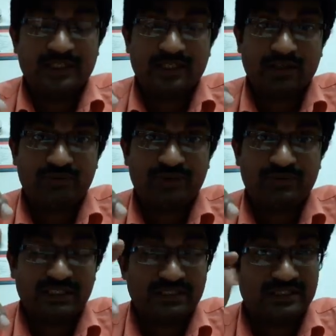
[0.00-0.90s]
Now we
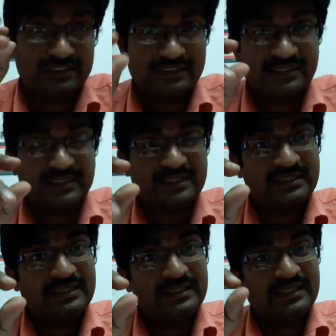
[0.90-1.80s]
will
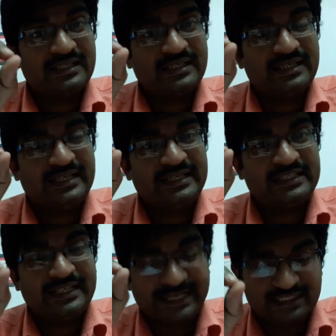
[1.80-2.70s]
consider in
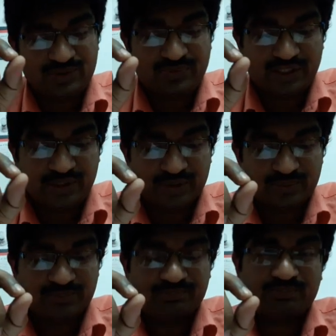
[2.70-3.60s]
the next
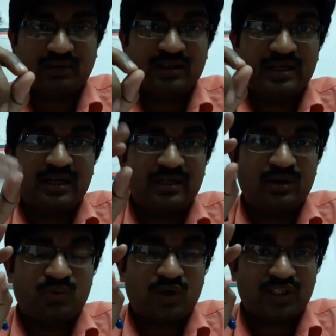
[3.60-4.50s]
video
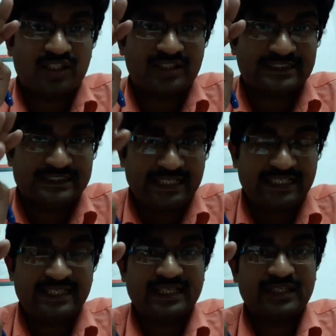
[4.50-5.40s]
what are the
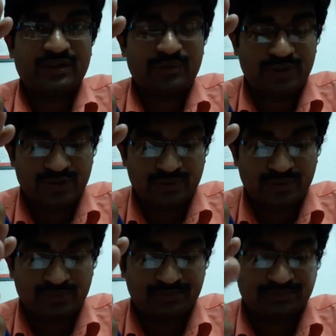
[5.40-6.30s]
skin care you need to
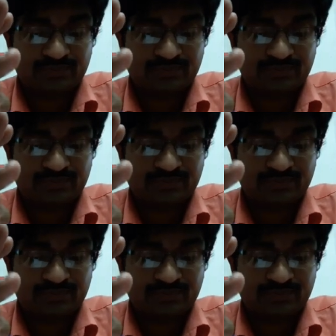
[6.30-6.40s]
do,